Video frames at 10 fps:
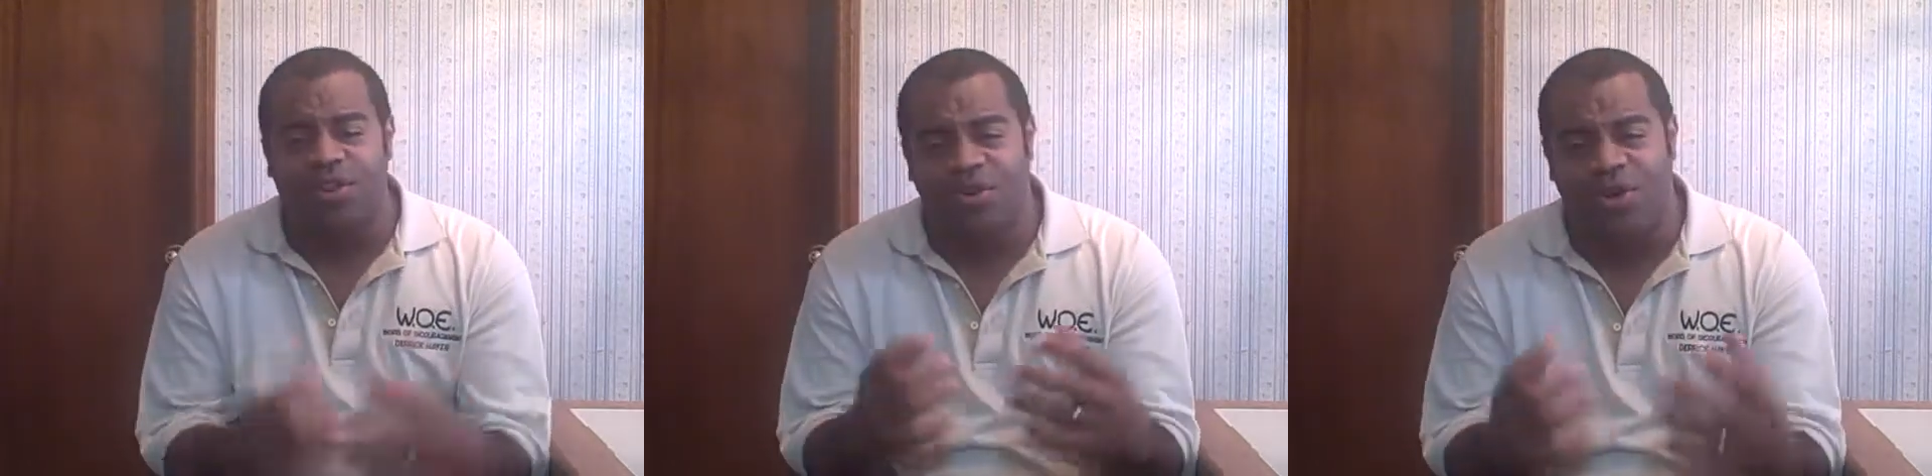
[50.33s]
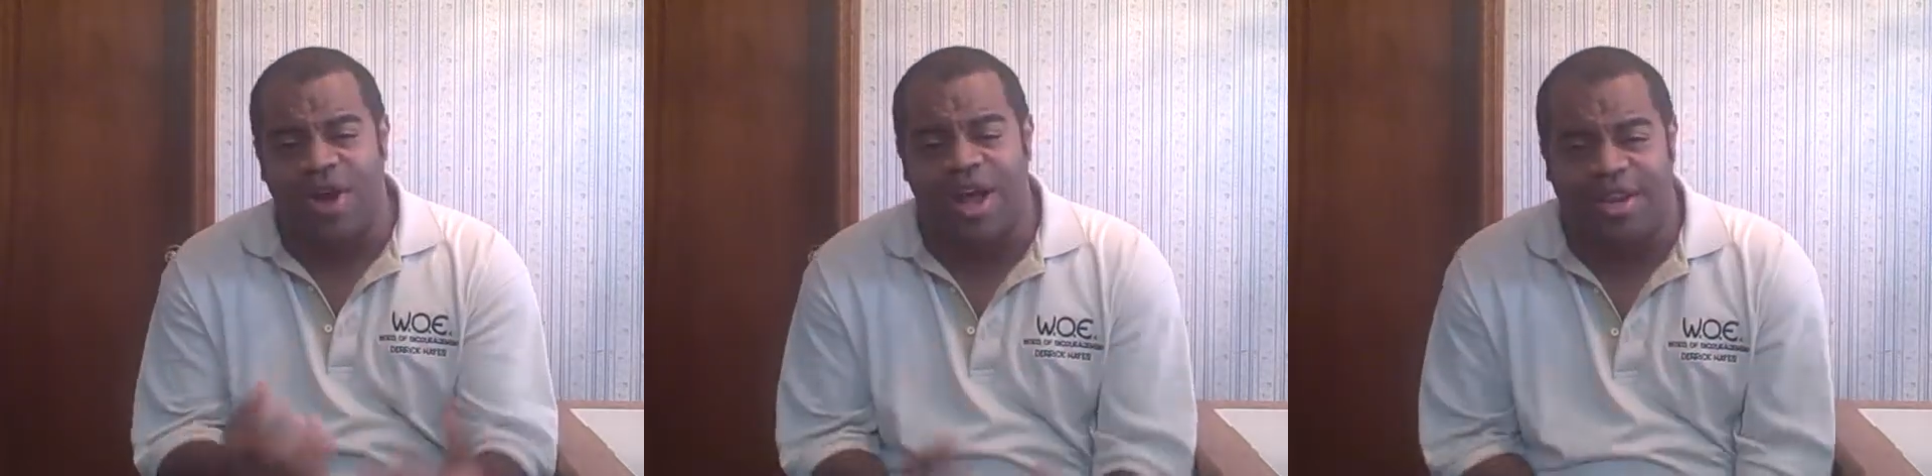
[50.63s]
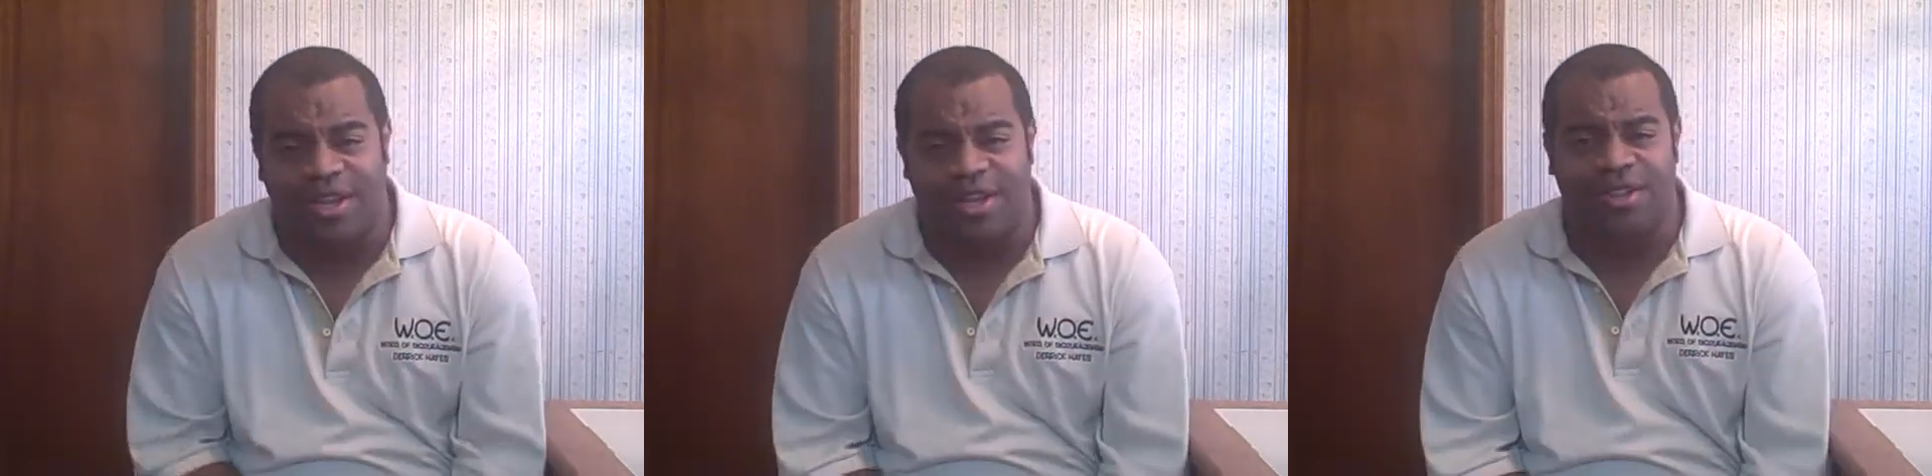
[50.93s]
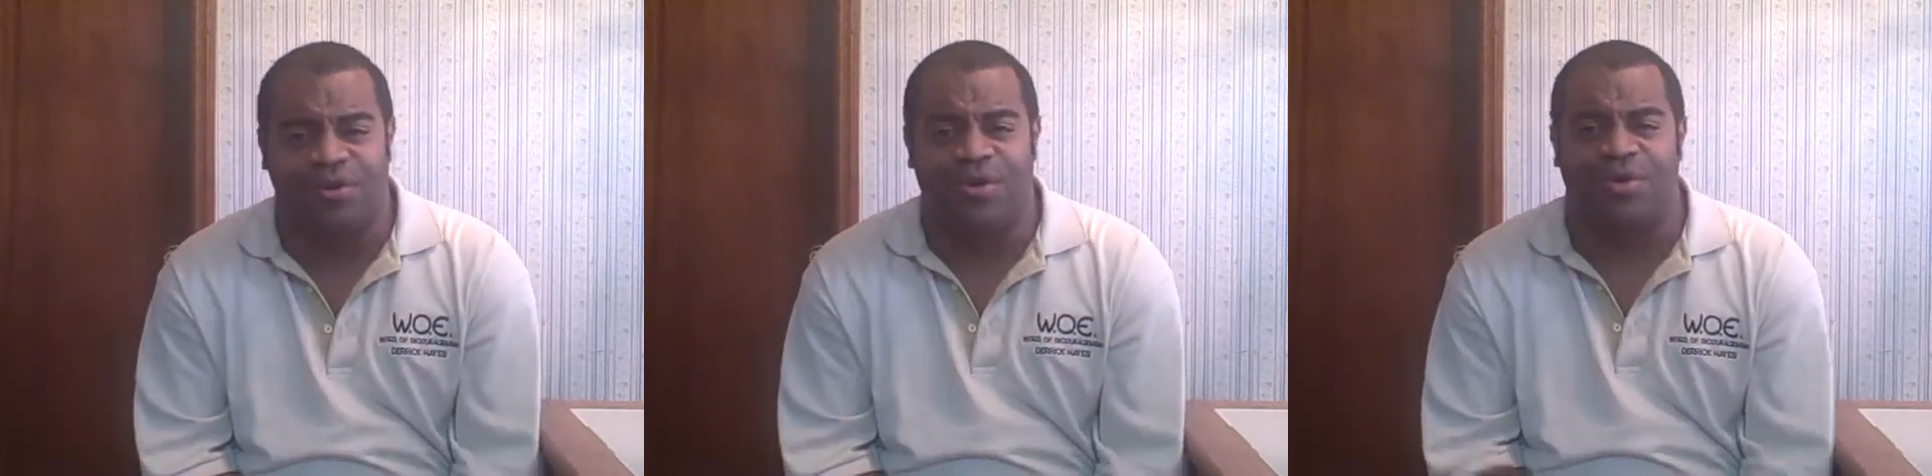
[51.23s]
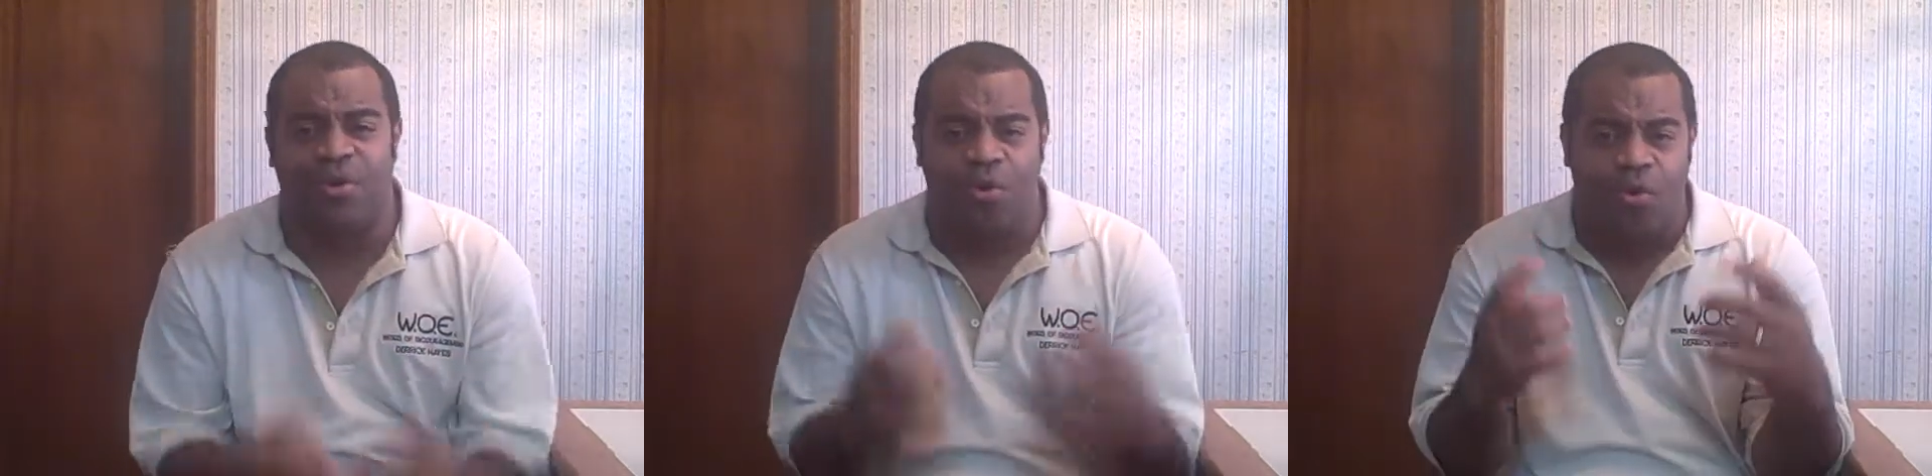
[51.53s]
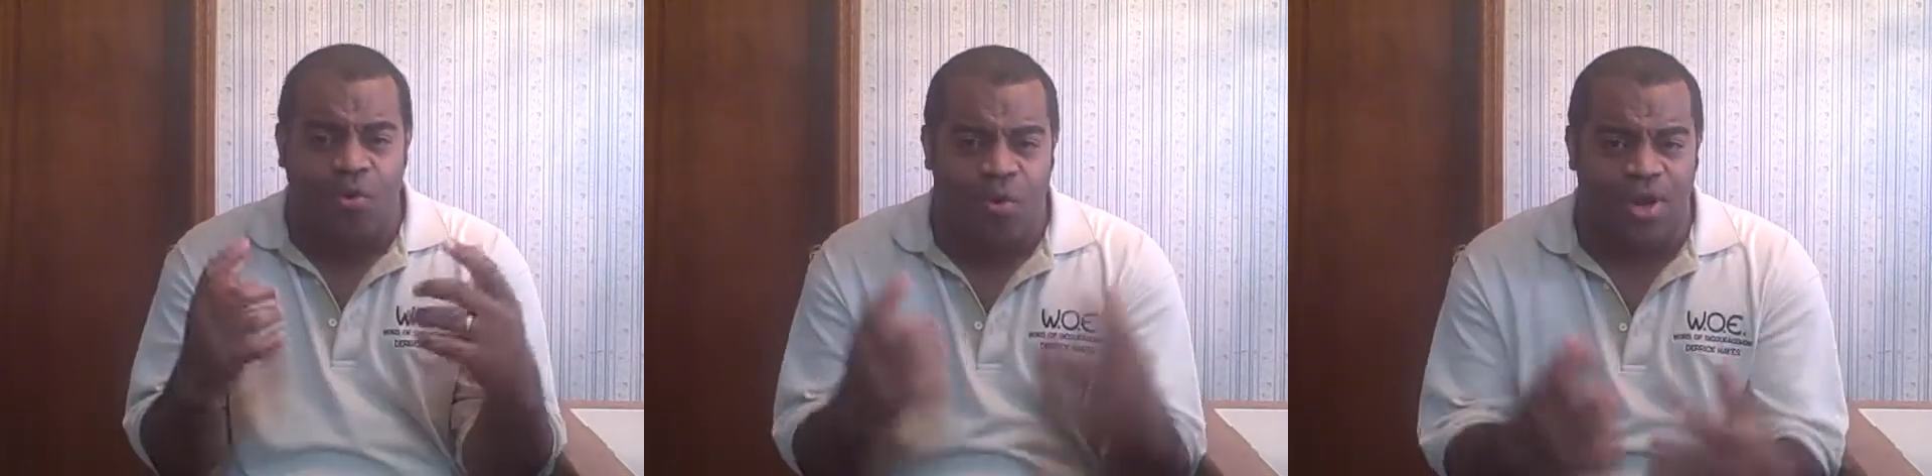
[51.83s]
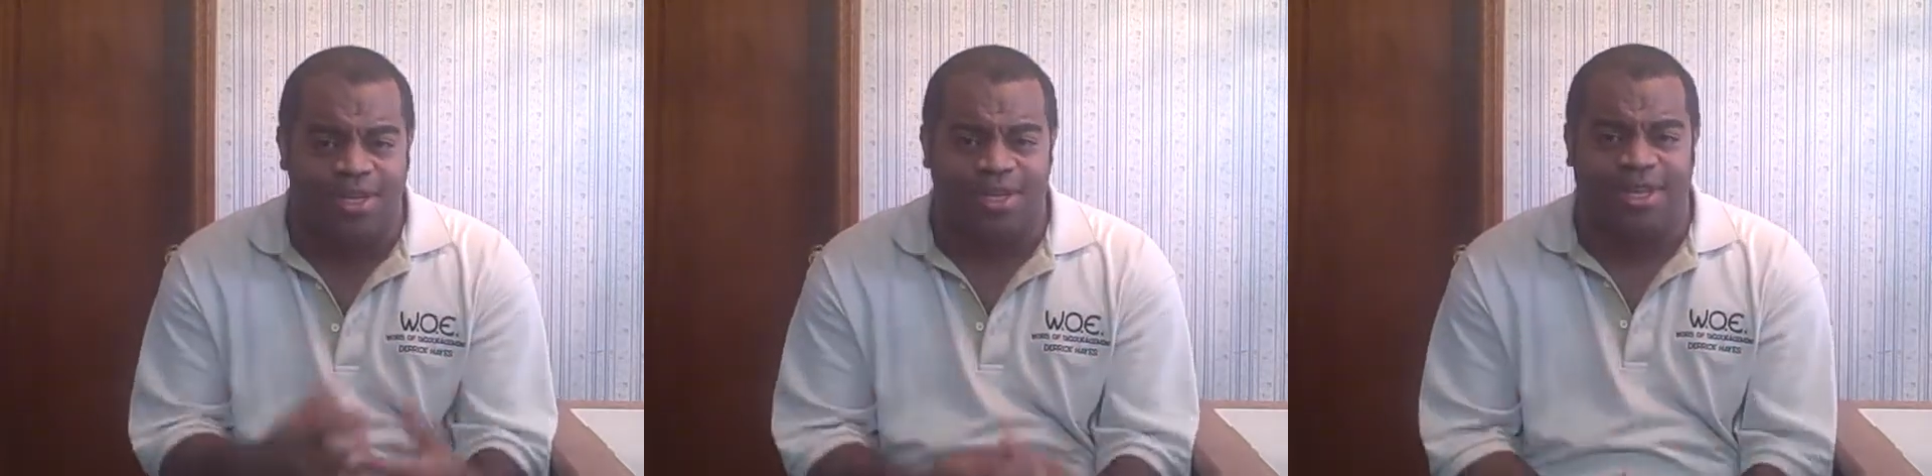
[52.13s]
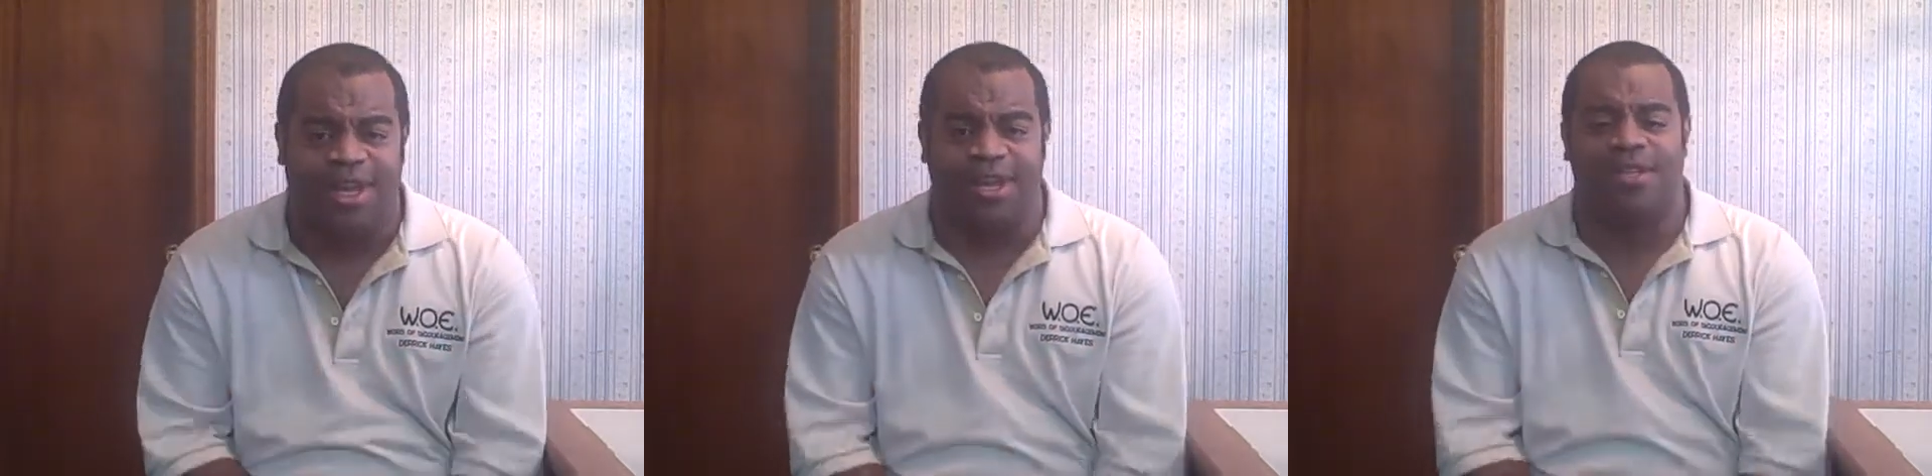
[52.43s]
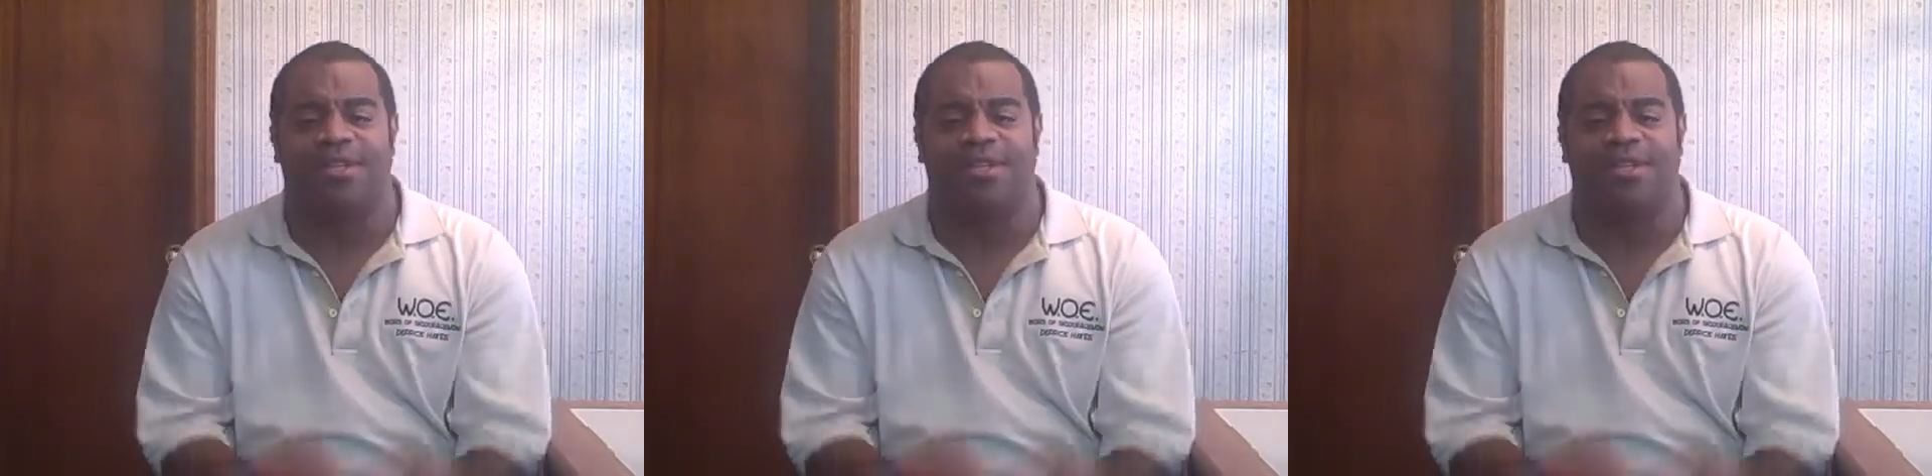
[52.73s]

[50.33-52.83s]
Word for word: you'll know how to get through it once again.